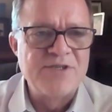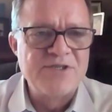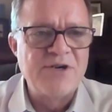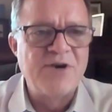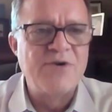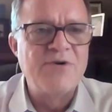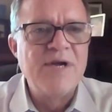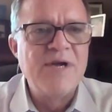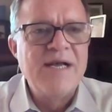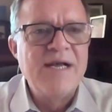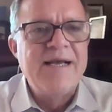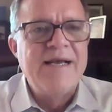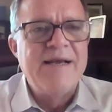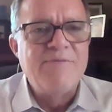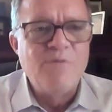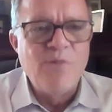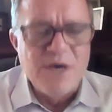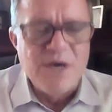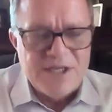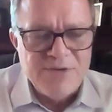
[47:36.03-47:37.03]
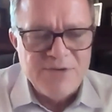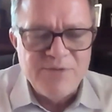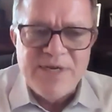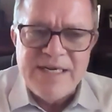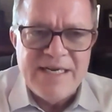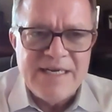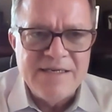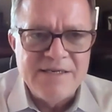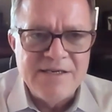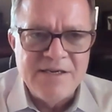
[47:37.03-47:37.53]
So what do we
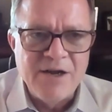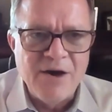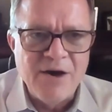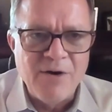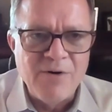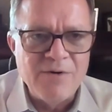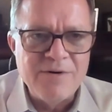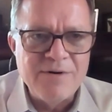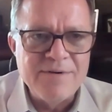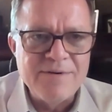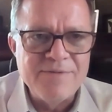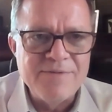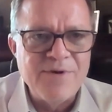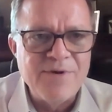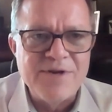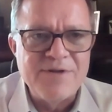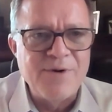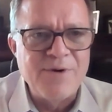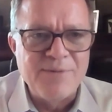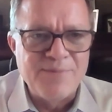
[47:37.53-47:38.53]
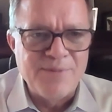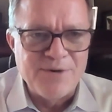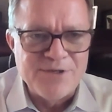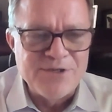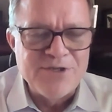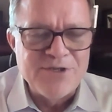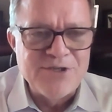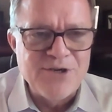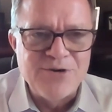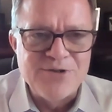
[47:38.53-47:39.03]
need to know when a
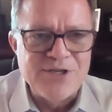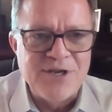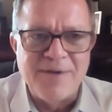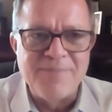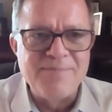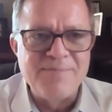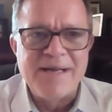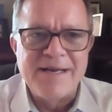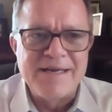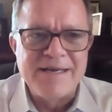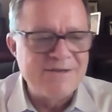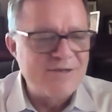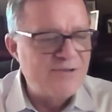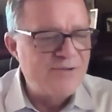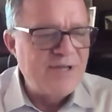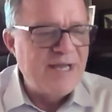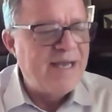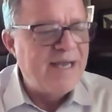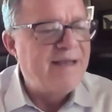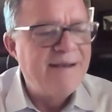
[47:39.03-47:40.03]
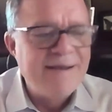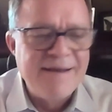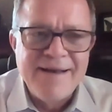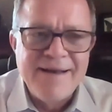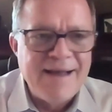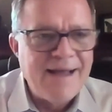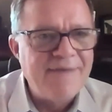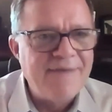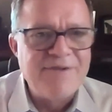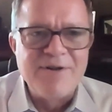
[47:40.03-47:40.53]
person shows up? Like, do they
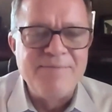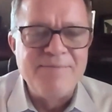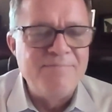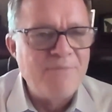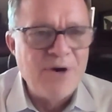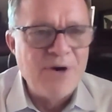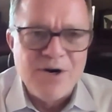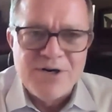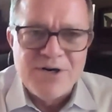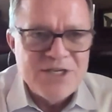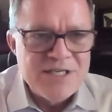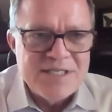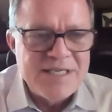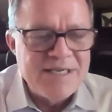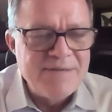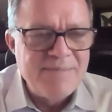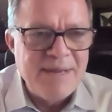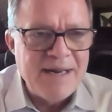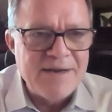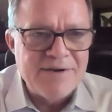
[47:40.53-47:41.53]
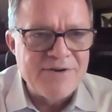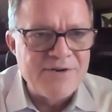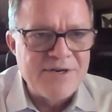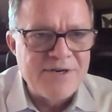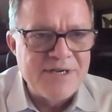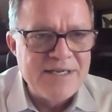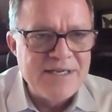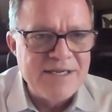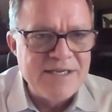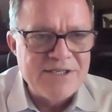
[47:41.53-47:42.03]
have an emergency medical
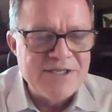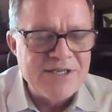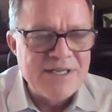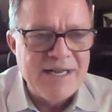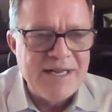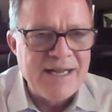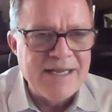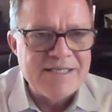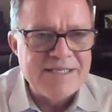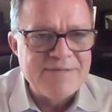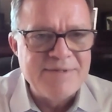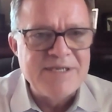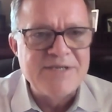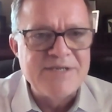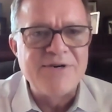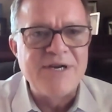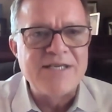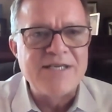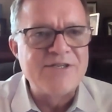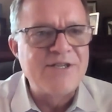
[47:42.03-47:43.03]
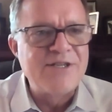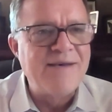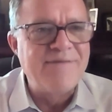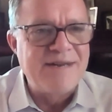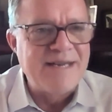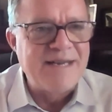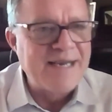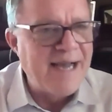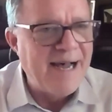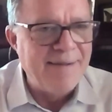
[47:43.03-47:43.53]
condition that has to be addressed? Do they have
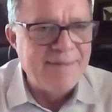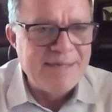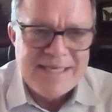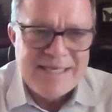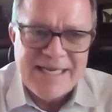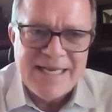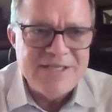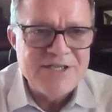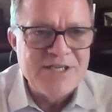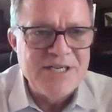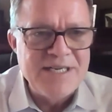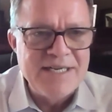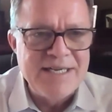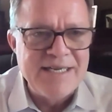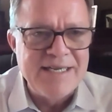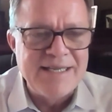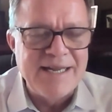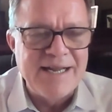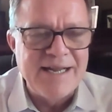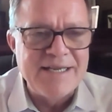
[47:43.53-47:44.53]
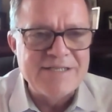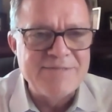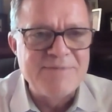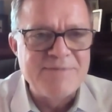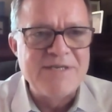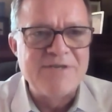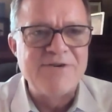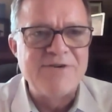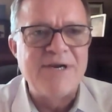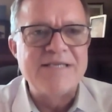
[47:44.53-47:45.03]
an accommodation need that has to
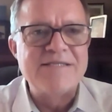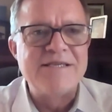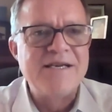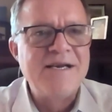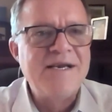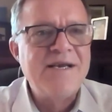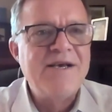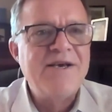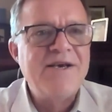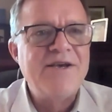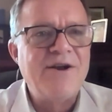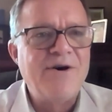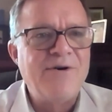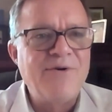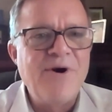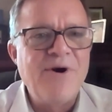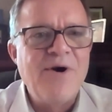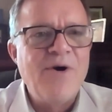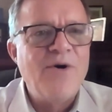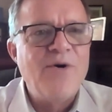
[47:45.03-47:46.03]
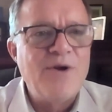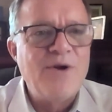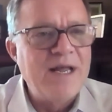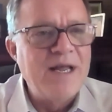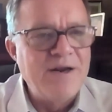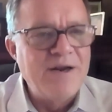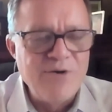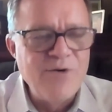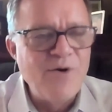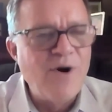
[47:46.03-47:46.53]
be addressed? You know,
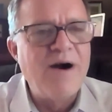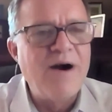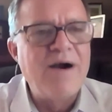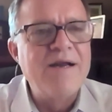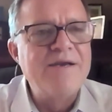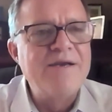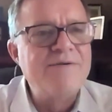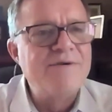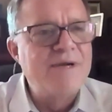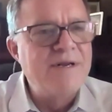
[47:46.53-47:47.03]
and who are you?